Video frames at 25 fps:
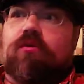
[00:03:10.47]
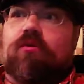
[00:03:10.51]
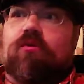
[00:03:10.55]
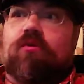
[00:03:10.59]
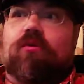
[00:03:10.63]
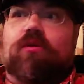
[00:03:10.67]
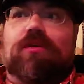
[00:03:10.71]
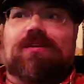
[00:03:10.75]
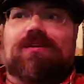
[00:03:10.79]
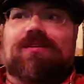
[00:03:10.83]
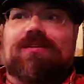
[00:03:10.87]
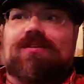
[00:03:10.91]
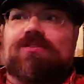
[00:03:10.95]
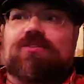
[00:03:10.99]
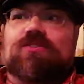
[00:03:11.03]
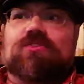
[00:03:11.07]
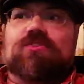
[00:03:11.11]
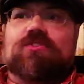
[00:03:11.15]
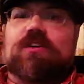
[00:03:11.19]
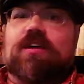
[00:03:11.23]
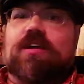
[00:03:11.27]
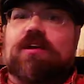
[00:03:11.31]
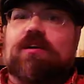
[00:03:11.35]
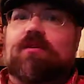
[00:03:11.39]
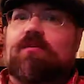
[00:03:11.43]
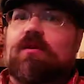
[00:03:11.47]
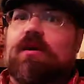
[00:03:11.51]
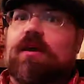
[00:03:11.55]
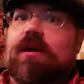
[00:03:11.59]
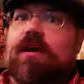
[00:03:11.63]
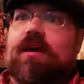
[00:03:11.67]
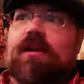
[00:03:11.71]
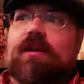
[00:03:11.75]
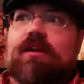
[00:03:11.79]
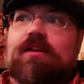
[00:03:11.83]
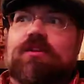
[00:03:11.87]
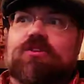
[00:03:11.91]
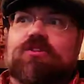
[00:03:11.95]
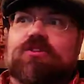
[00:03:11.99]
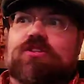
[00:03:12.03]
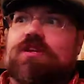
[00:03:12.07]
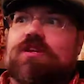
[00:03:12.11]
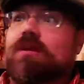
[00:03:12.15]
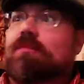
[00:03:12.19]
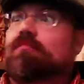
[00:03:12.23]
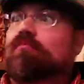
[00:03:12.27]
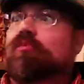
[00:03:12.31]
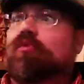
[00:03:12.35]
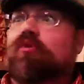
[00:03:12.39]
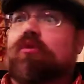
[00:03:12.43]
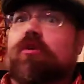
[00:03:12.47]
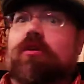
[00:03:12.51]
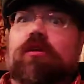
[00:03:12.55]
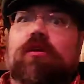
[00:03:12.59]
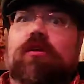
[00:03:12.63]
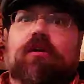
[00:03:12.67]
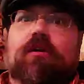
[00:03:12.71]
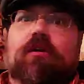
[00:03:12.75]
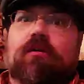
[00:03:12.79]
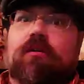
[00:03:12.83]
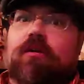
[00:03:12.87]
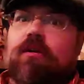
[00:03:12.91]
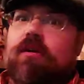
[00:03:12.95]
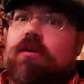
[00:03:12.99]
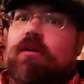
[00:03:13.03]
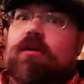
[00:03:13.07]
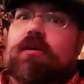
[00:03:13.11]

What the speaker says: or they didn't set it right, and it just kept printing